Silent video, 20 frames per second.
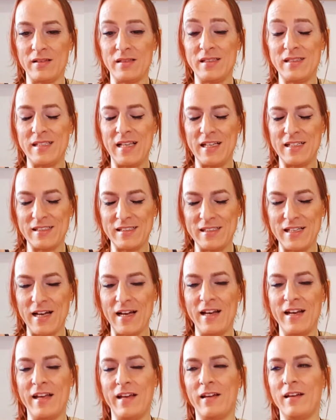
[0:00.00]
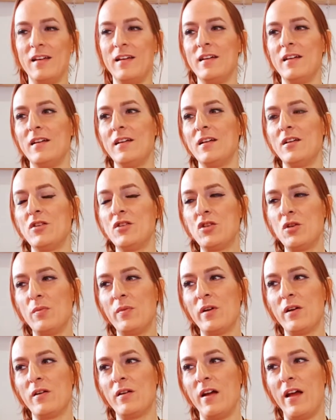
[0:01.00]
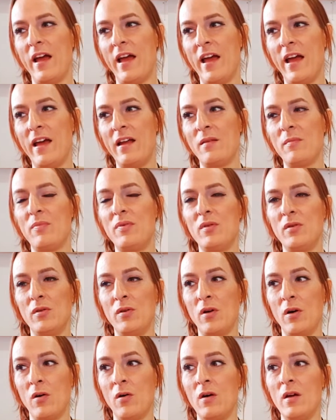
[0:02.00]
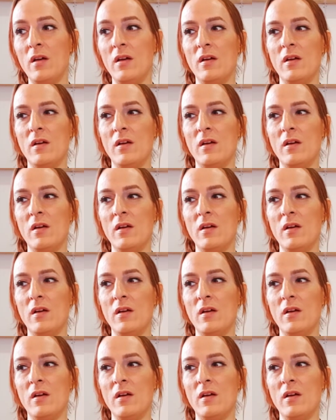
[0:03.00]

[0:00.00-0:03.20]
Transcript: sextiling Jupiter and Pluto.